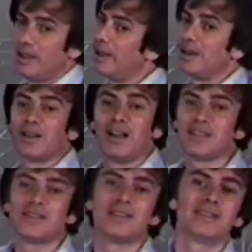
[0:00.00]
And a guy
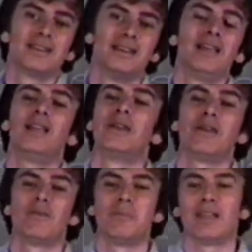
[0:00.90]
says, he'll
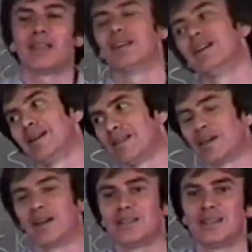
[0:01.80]
never make it. Another
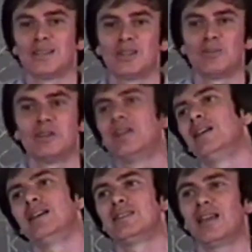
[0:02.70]
guy says to him,
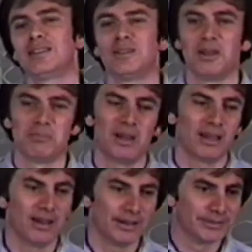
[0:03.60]
his head's not
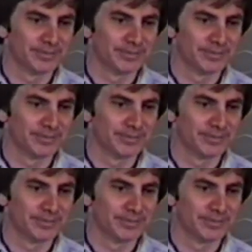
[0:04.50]
back yet.